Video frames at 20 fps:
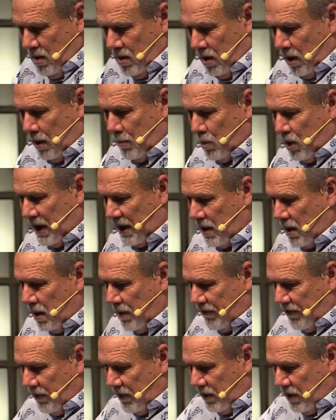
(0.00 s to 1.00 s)
I break
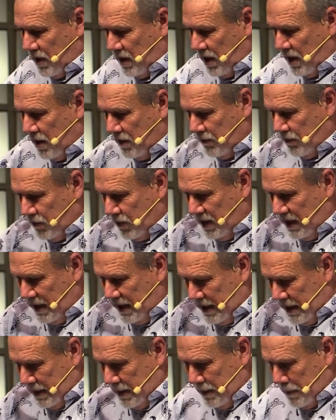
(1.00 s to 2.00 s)
off
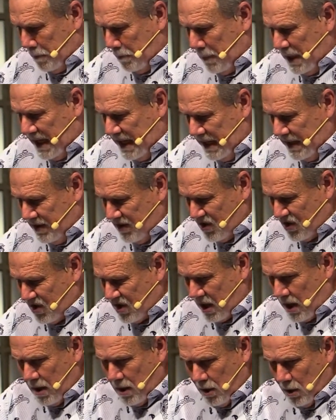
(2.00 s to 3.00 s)
every mean
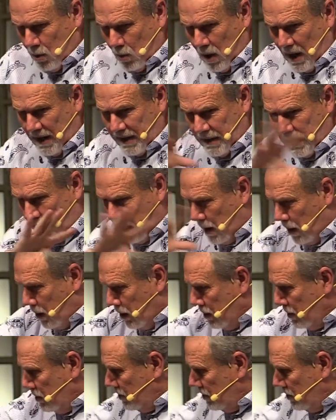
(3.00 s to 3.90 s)
stare right now.